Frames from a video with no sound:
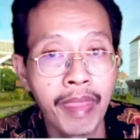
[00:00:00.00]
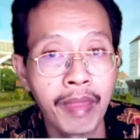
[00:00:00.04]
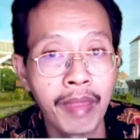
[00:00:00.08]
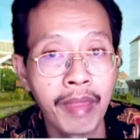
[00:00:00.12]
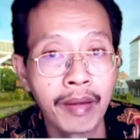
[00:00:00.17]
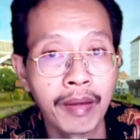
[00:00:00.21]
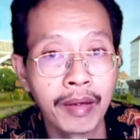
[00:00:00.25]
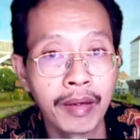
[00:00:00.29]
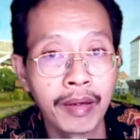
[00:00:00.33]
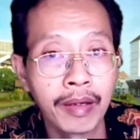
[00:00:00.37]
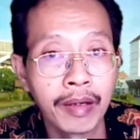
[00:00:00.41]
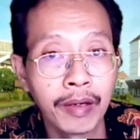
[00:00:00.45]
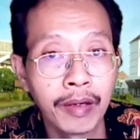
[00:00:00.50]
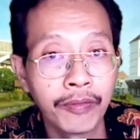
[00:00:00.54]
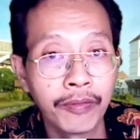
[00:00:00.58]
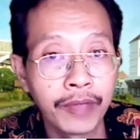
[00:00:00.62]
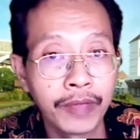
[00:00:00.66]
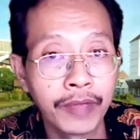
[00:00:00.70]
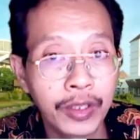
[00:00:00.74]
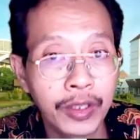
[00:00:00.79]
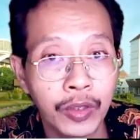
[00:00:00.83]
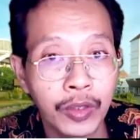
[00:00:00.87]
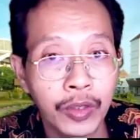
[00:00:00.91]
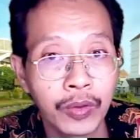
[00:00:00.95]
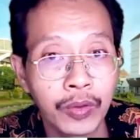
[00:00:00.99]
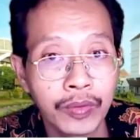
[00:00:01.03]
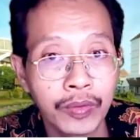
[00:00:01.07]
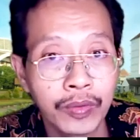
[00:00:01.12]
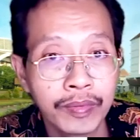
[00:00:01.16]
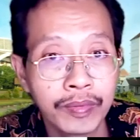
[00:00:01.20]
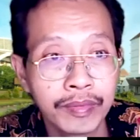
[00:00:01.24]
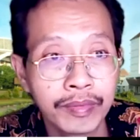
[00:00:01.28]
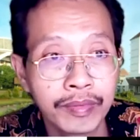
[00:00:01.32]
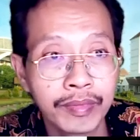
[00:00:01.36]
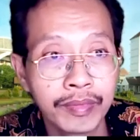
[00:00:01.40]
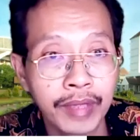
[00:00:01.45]
a video
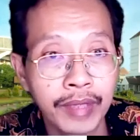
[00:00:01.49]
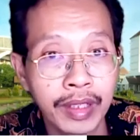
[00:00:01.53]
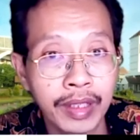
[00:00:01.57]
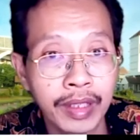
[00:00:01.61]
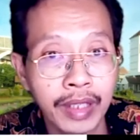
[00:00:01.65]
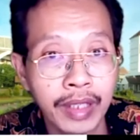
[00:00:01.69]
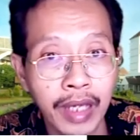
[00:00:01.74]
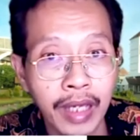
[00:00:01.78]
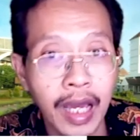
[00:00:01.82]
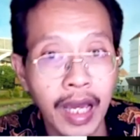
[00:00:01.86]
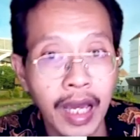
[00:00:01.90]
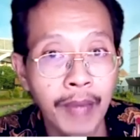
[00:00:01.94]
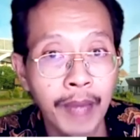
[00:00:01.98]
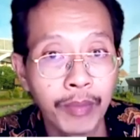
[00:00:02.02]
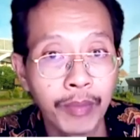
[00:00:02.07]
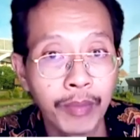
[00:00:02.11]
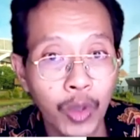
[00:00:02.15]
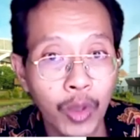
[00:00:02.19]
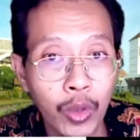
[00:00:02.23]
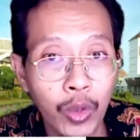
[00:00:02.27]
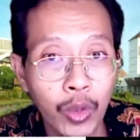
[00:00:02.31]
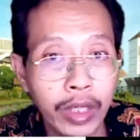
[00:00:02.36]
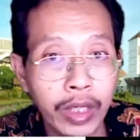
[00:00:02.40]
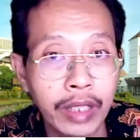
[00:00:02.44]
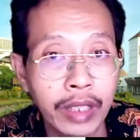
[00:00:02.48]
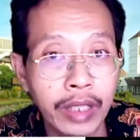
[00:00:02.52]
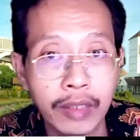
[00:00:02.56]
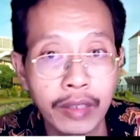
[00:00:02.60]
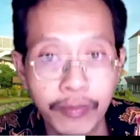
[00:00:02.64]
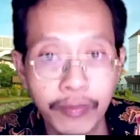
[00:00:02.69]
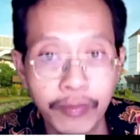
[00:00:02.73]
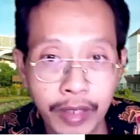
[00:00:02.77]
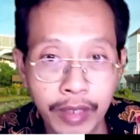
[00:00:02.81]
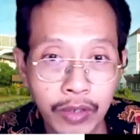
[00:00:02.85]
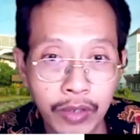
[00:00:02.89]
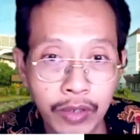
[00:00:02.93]
and then uploading the
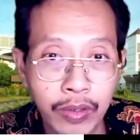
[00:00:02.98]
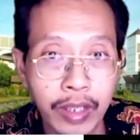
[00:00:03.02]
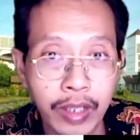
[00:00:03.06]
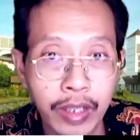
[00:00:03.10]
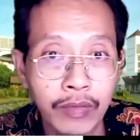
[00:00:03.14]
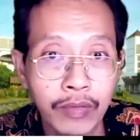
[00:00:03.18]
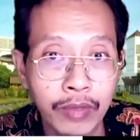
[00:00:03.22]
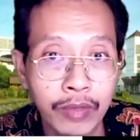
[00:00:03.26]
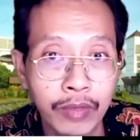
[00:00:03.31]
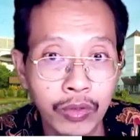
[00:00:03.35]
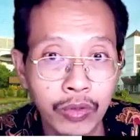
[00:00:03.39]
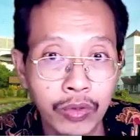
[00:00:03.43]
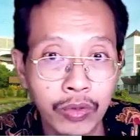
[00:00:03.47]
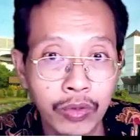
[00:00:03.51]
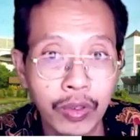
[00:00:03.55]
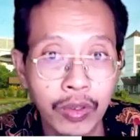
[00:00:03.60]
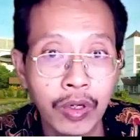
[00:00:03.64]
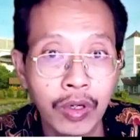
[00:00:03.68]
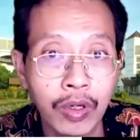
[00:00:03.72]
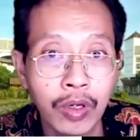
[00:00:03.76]
video, and we could